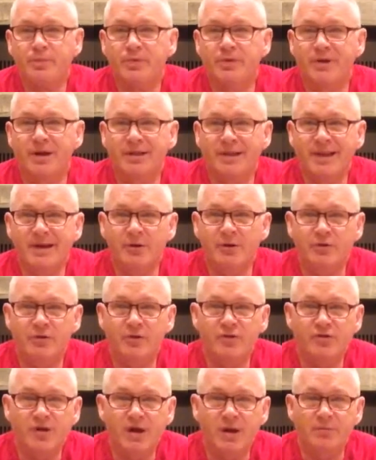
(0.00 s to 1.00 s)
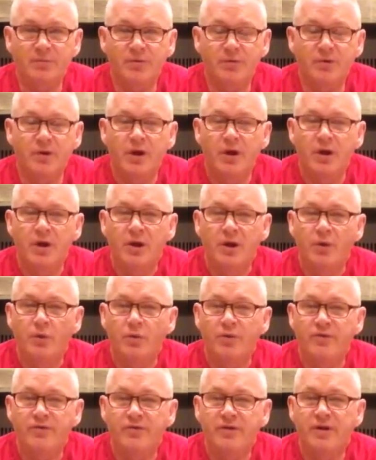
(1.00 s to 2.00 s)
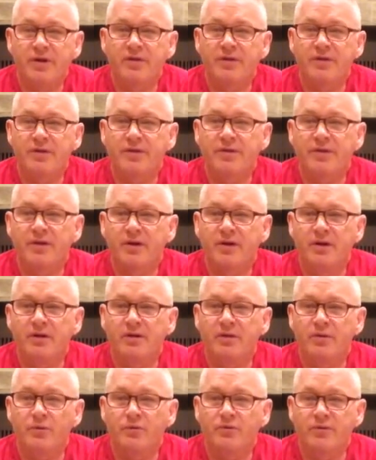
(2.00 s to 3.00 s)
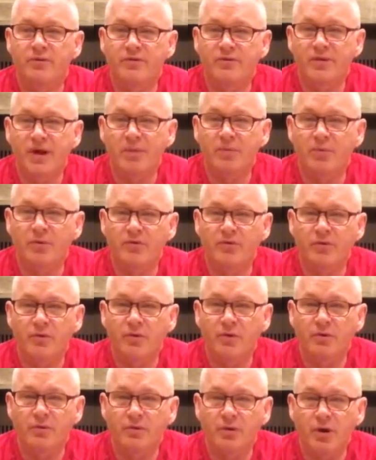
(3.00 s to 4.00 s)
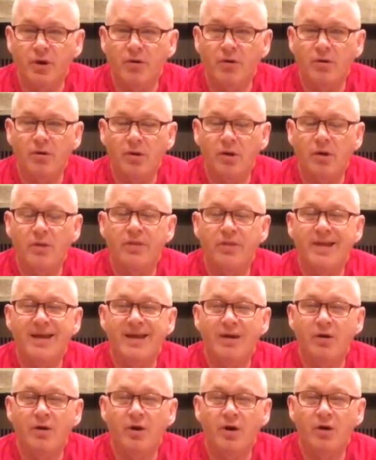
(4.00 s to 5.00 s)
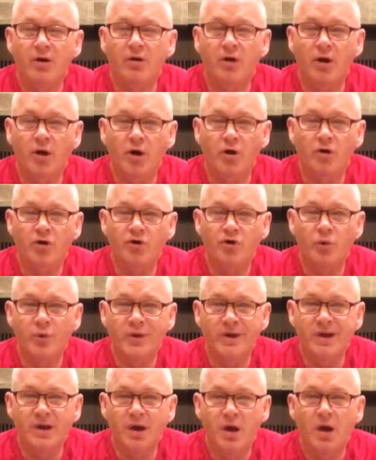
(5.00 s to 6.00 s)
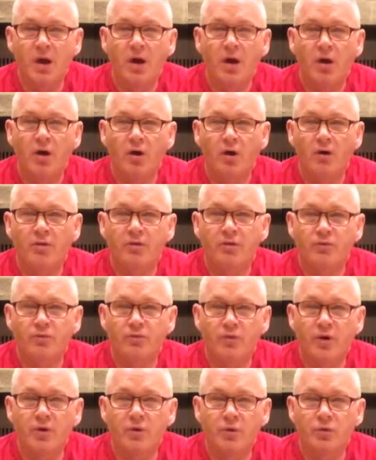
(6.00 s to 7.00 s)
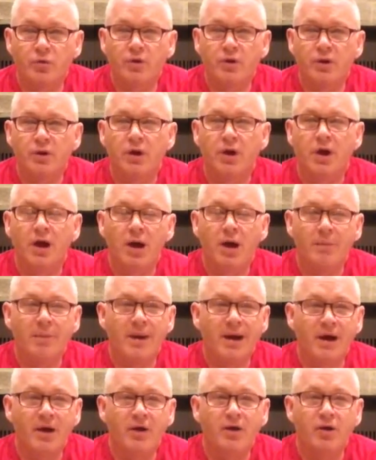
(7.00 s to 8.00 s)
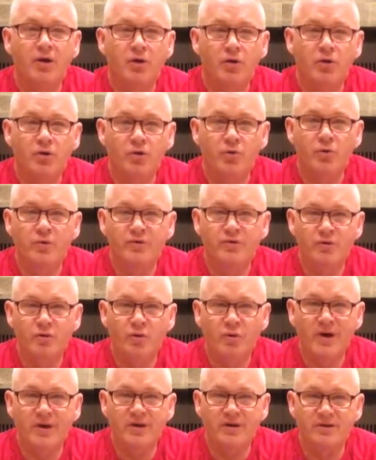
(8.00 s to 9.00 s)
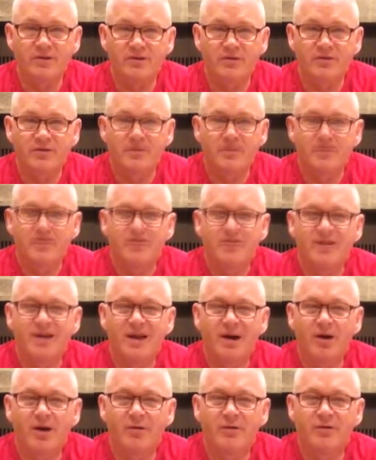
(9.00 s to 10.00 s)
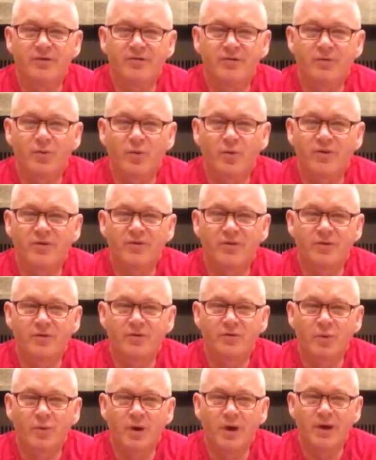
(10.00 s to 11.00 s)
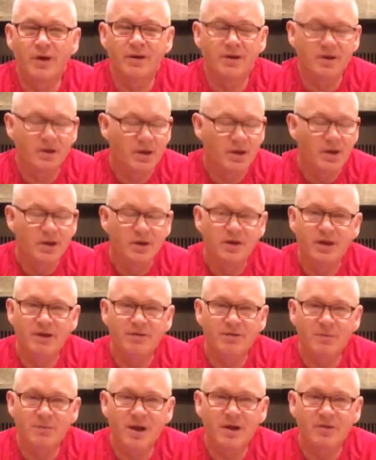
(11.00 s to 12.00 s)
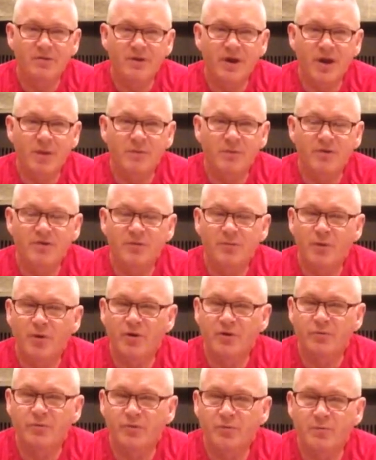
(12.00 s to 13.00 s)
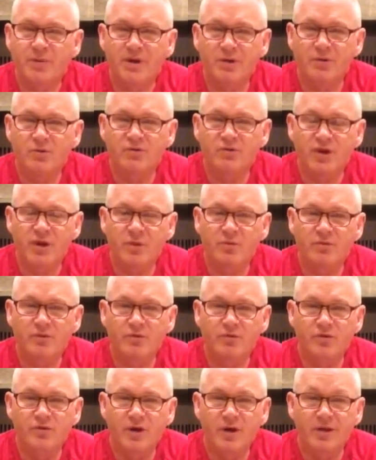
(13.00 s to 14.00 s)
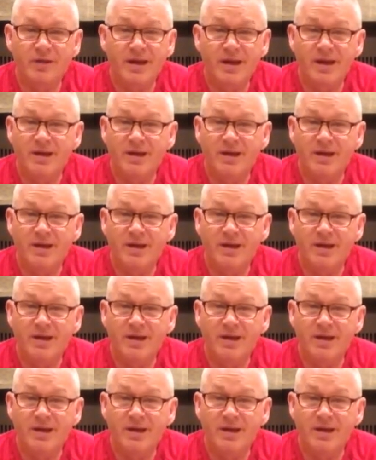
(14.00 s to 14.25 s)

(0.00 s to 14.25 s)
Now, later in the chapter, we see that those disciples are all arguing on the road about who was greatest. You see how all these stories intertwine. You have the mountaintop experience with Peter, James, and John.